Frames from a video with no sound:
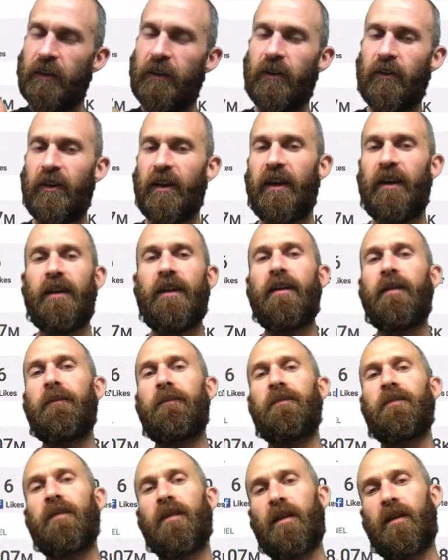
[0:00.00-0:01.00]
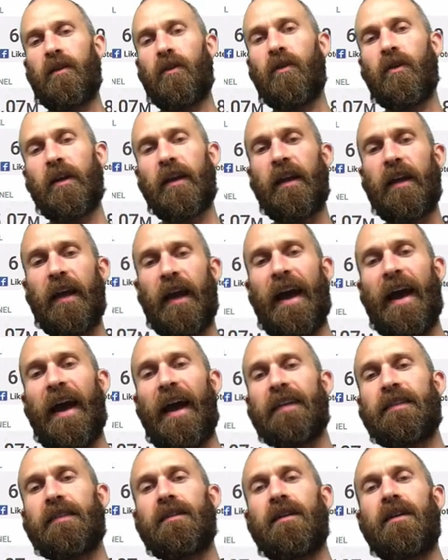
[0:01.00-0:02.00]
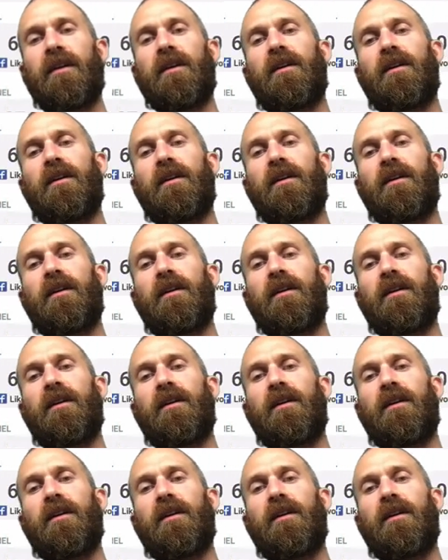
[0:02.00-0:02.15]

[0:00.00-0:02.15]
okay, looking at